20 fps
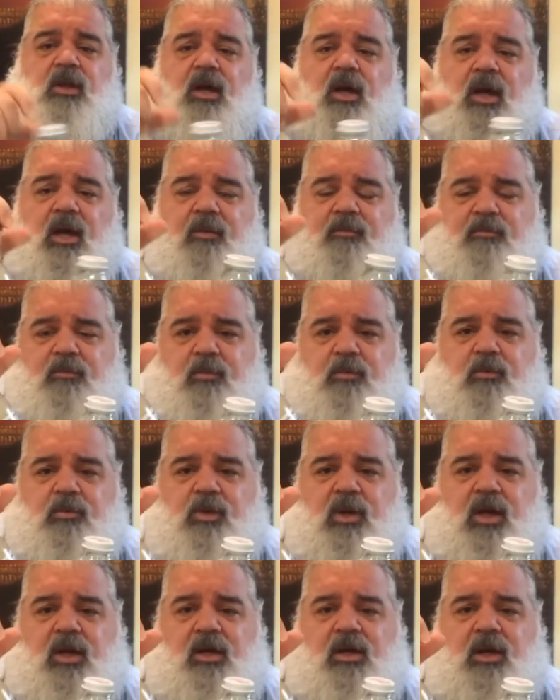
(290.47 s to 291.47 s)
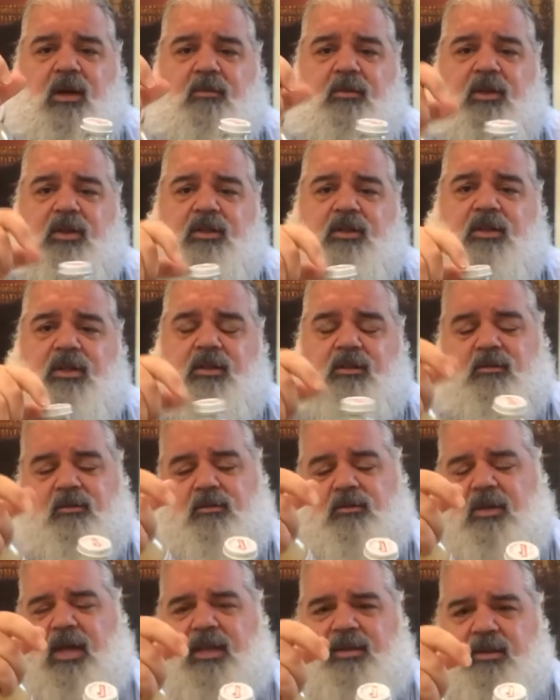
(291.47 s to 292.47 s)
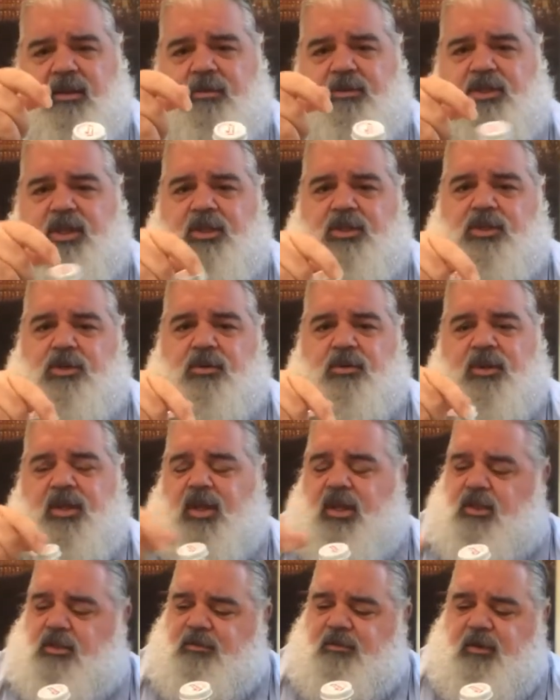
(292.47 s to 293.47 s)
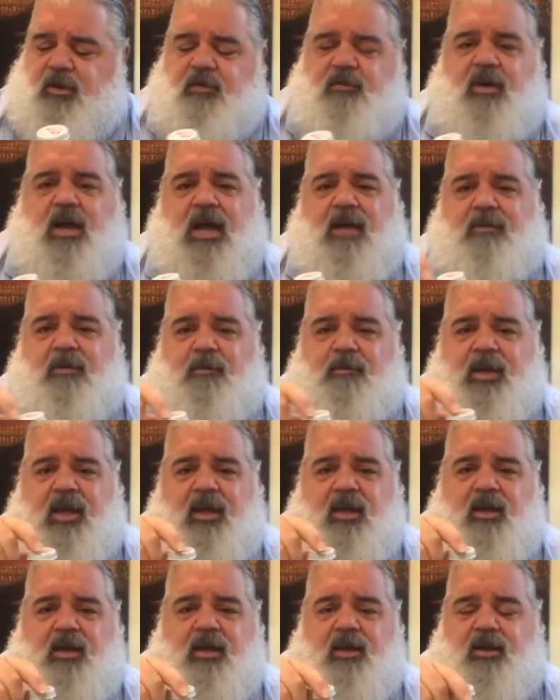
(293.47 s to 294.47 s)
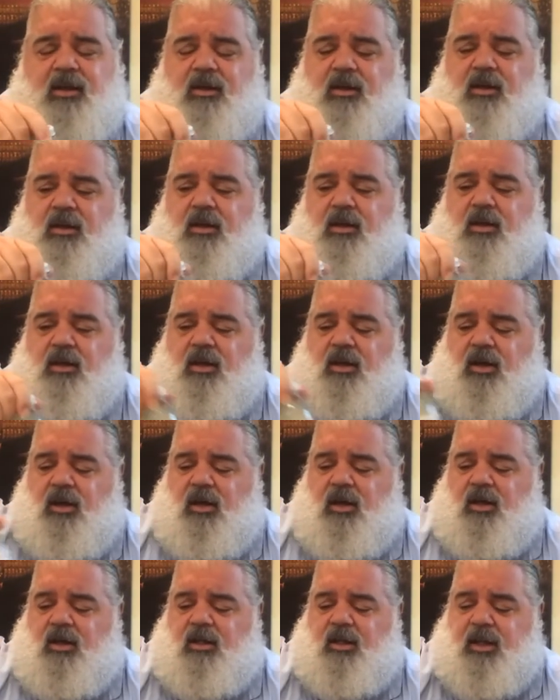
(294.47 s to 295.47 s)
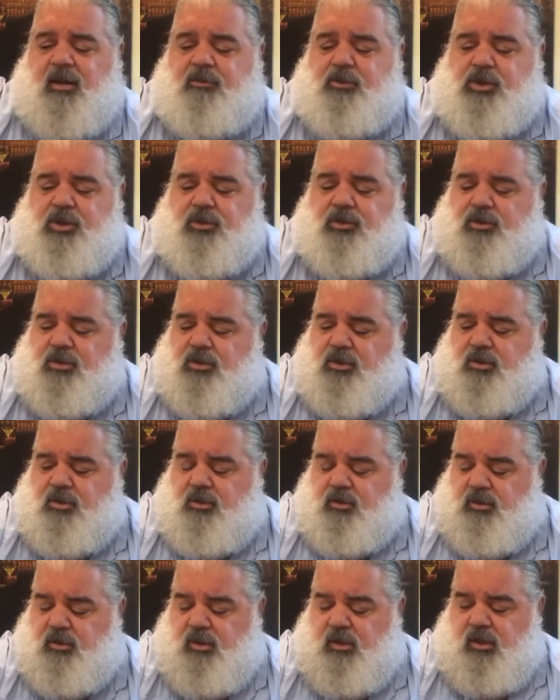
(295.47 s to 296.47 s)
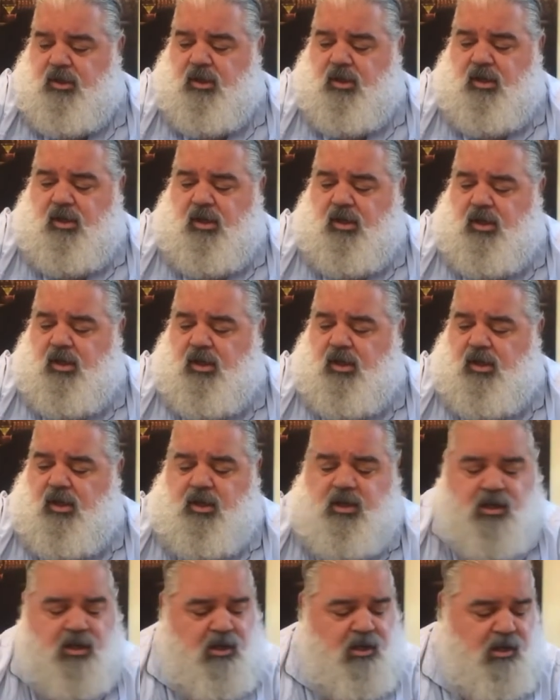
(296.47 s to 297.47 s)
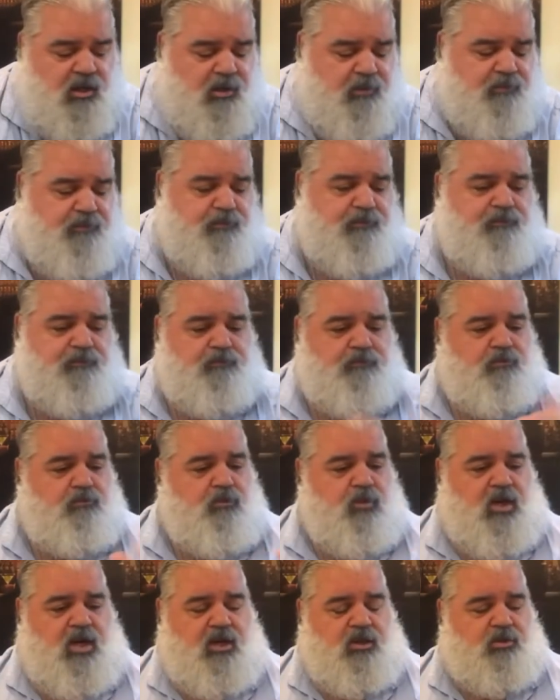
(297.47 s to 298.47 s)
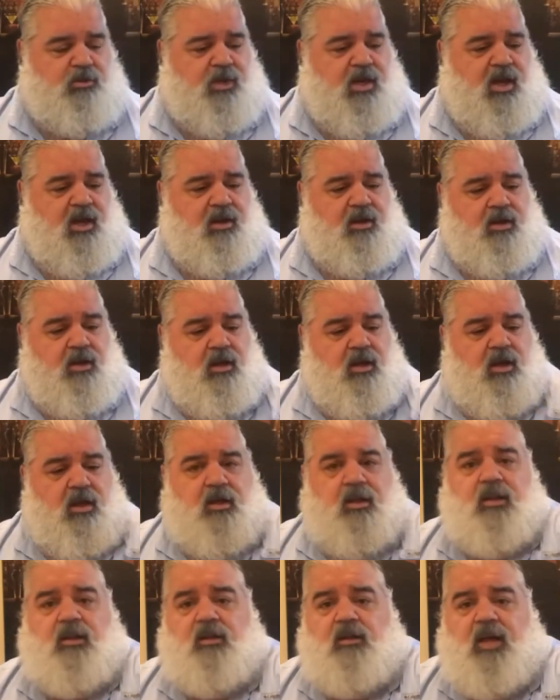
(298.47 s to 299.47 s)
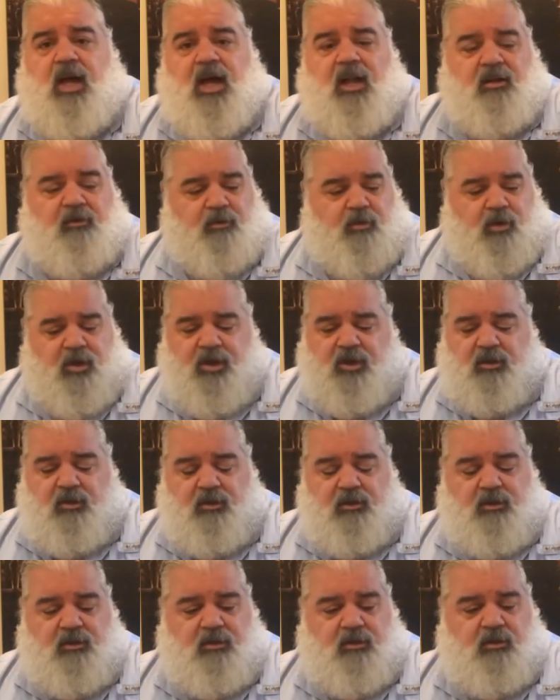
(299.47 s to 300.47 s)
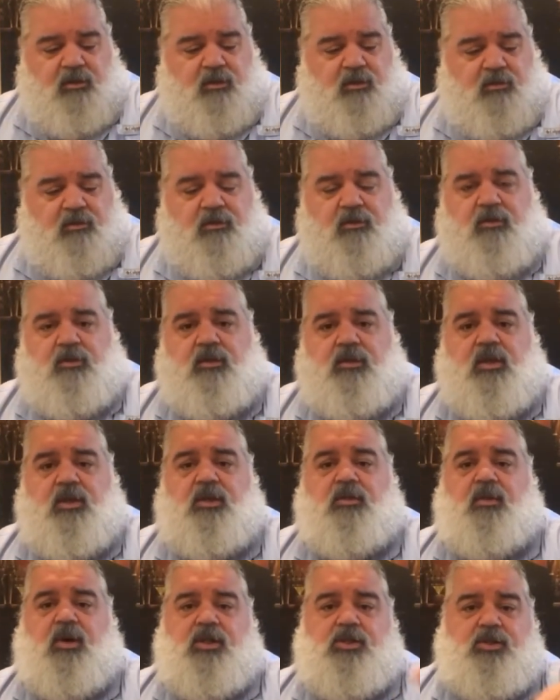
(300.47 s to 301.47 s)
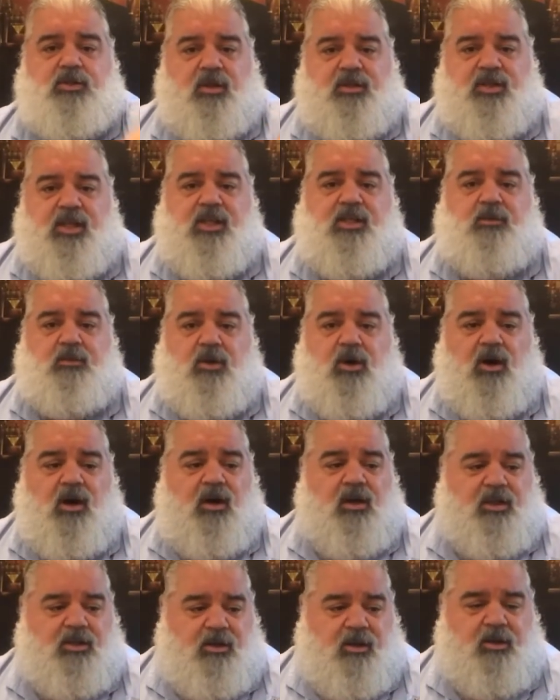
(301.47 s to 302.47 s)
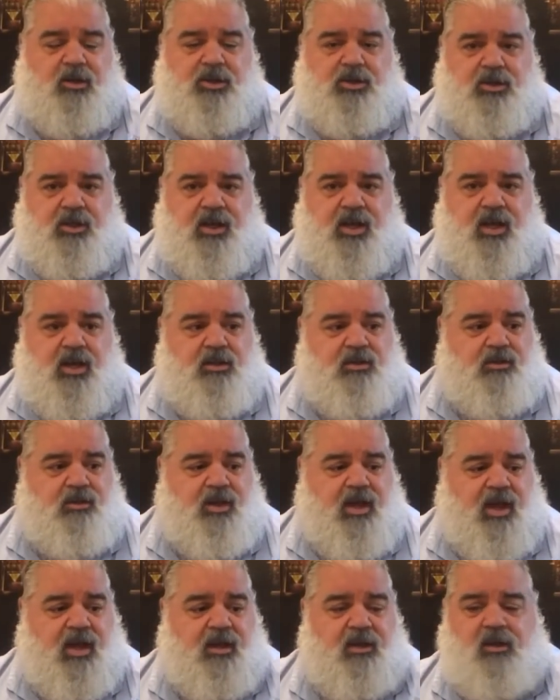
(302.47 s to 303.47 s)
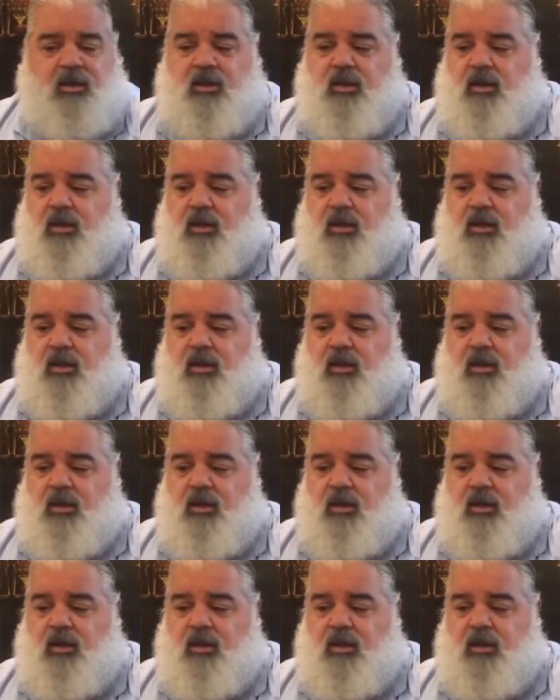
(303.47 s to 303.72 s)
a, uh, a uh, couple, I, I, would say two of these for the volume I'm making here, uh, clam juice. Um, what else we got here? You need a little olive oil. You want to saute some garlics. I'm going to show you how to do that.